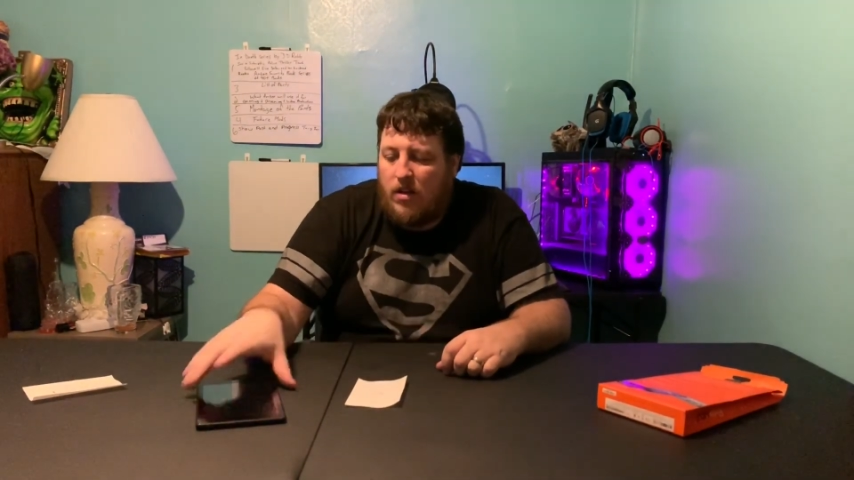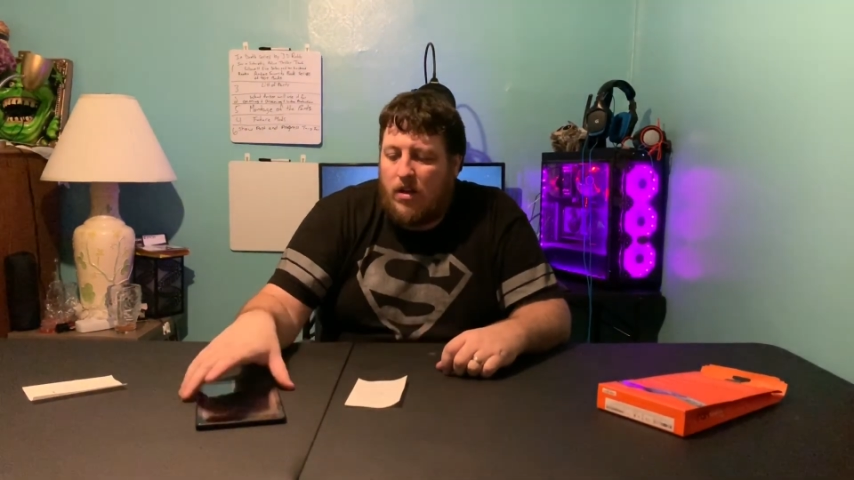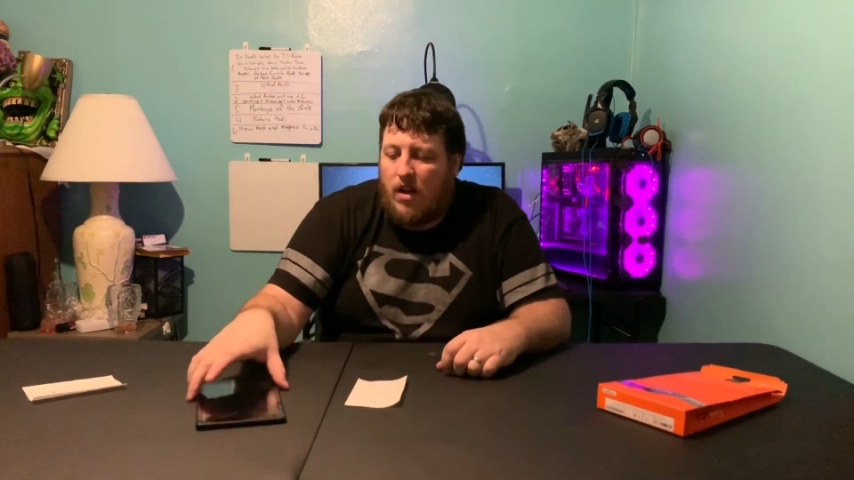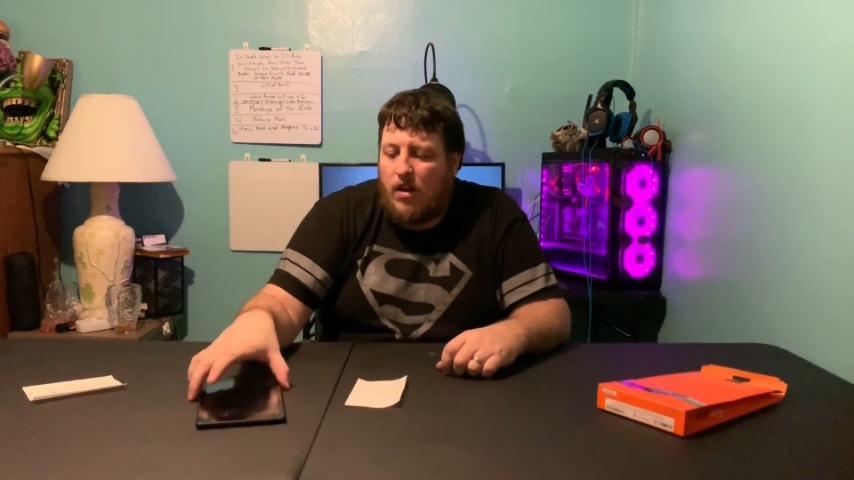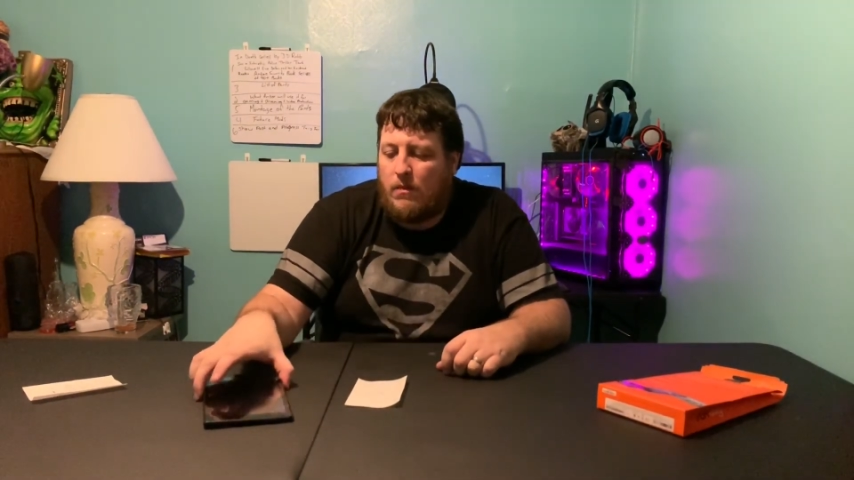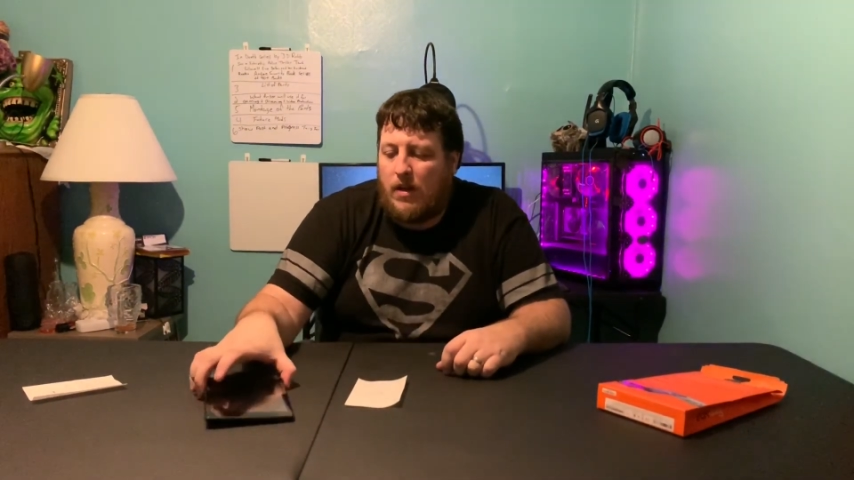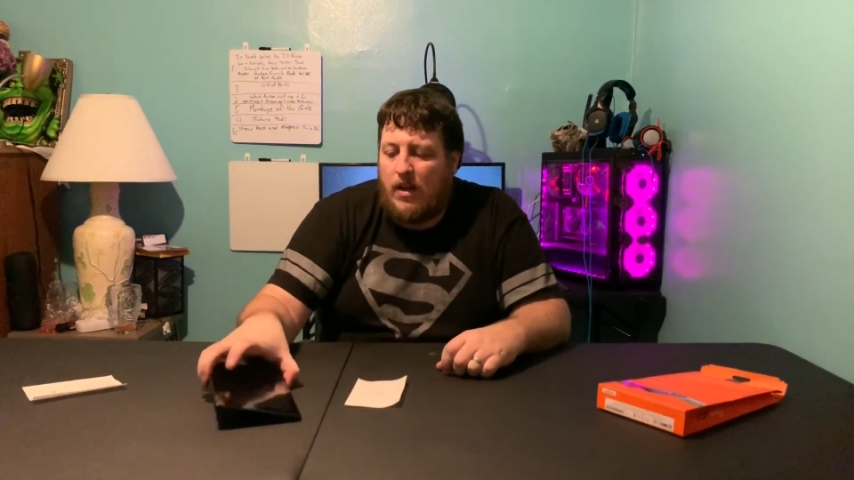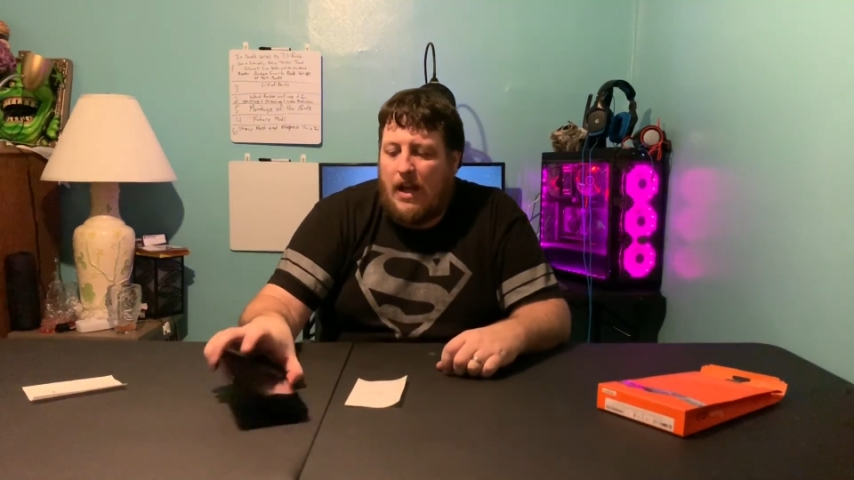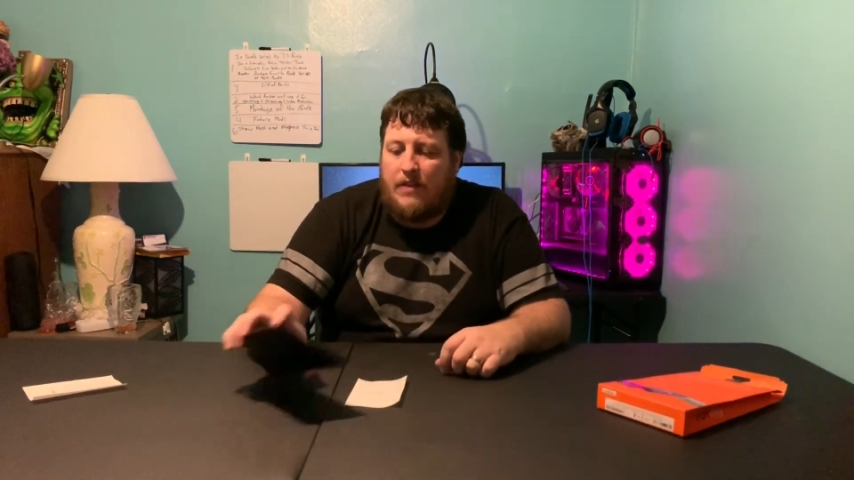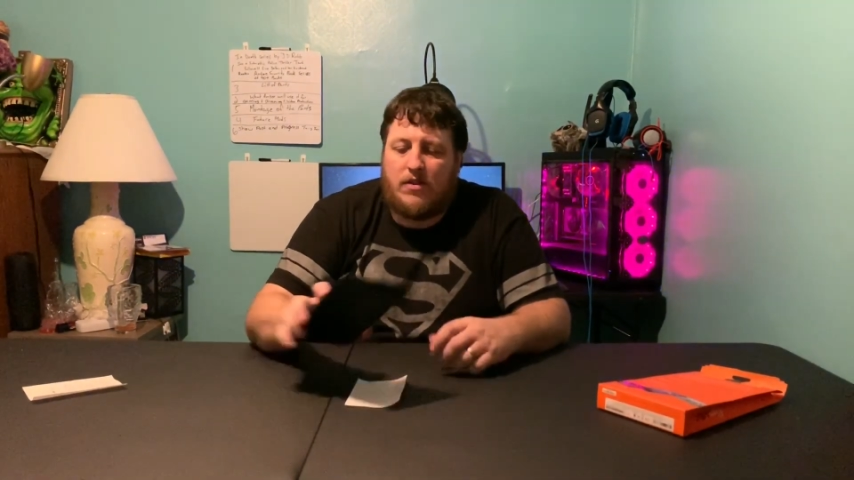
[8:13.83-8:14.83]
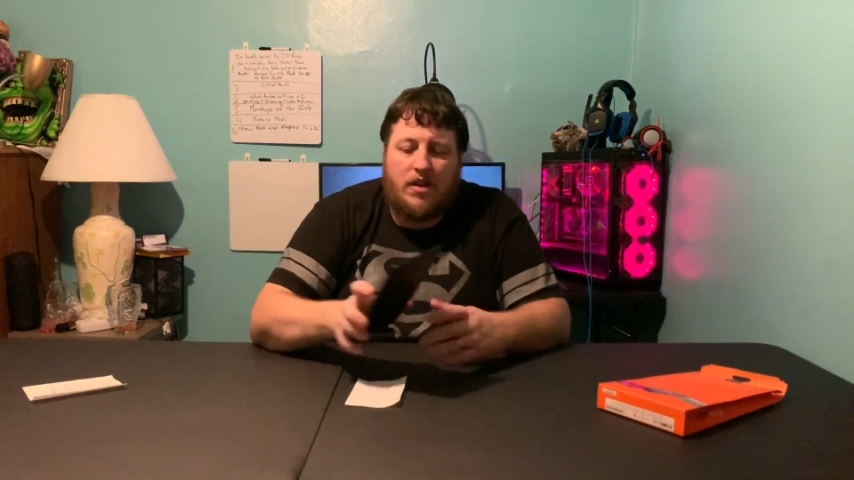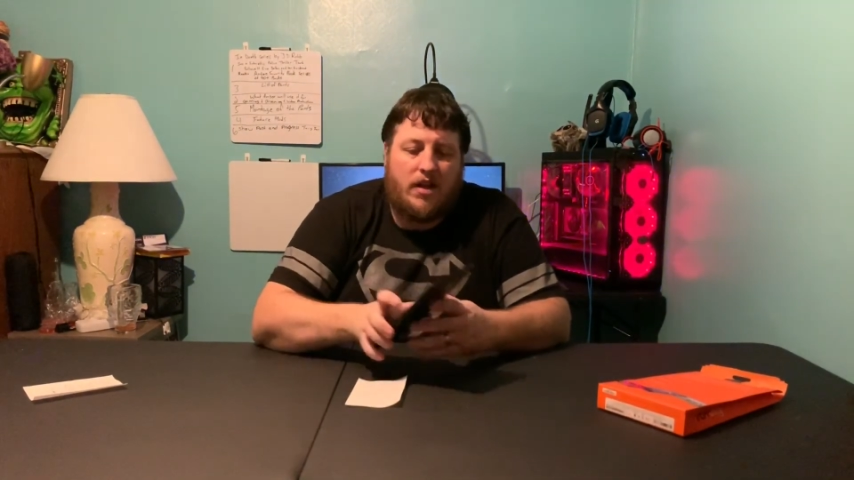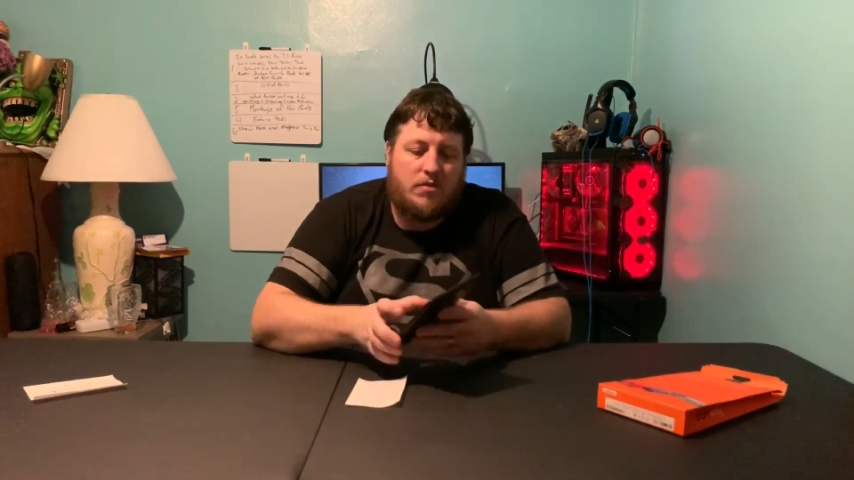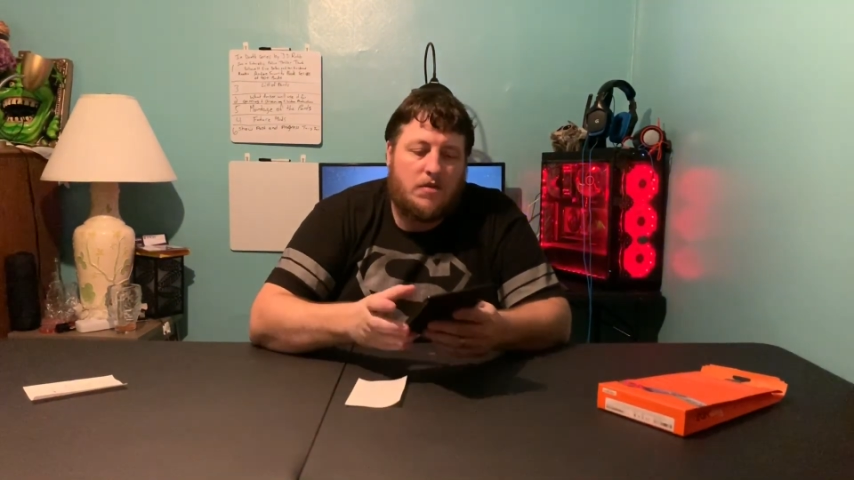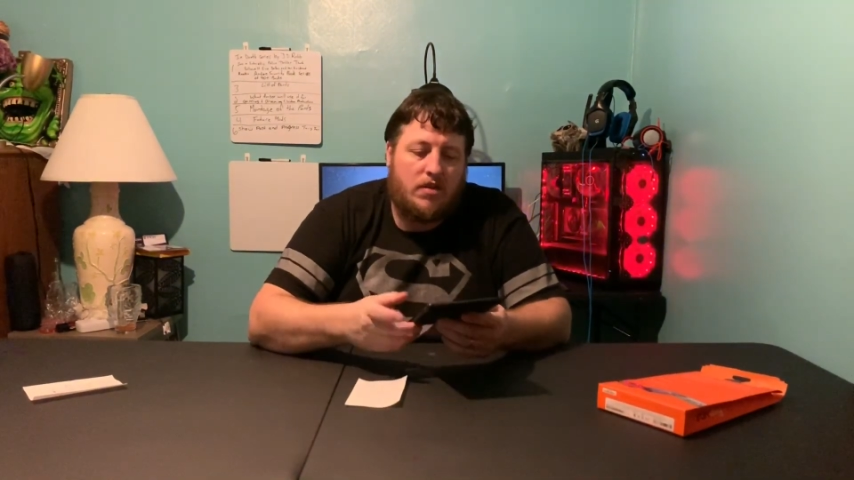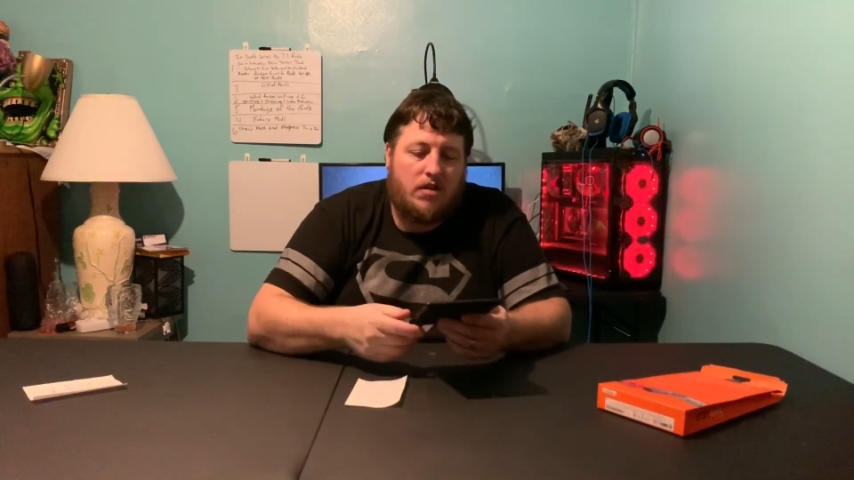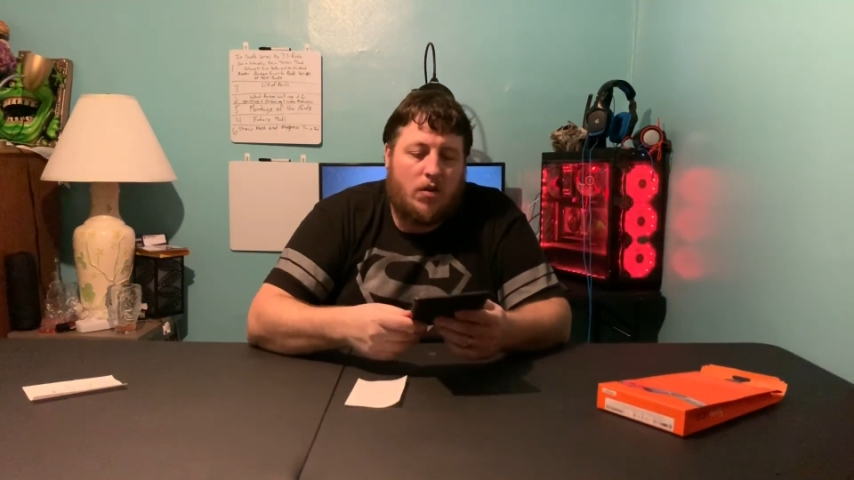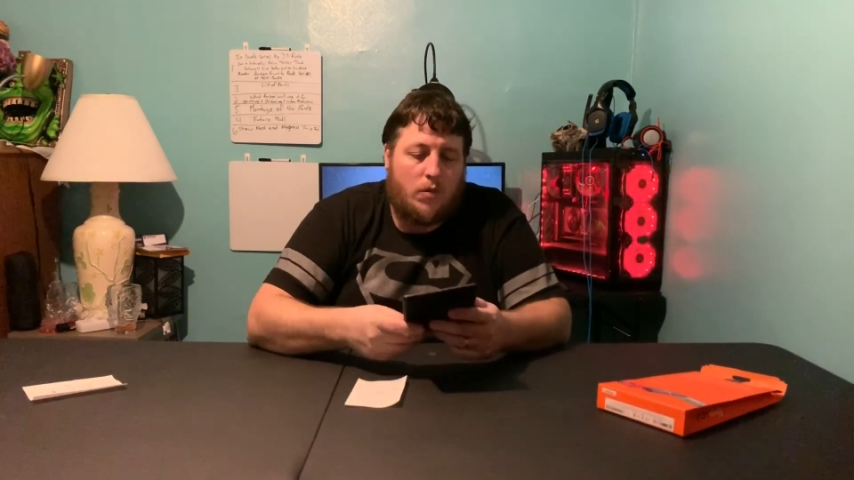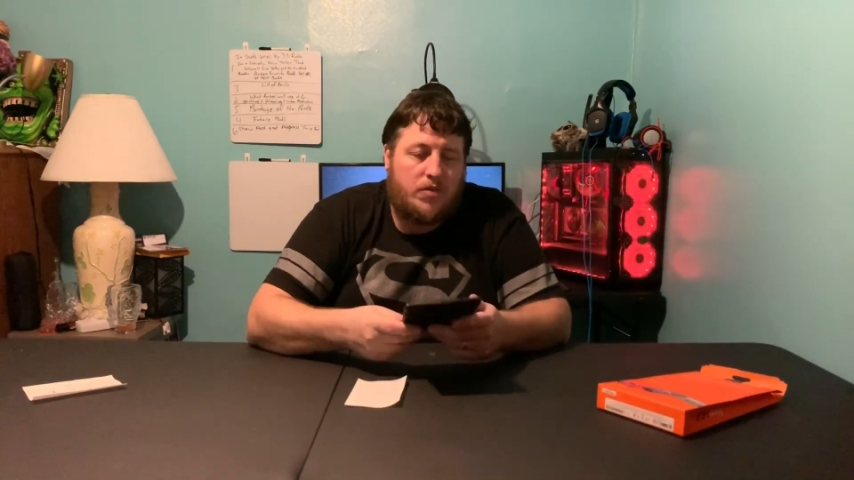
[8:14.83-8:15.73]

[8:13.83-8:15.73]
you're gonna end up getting advertisements on the home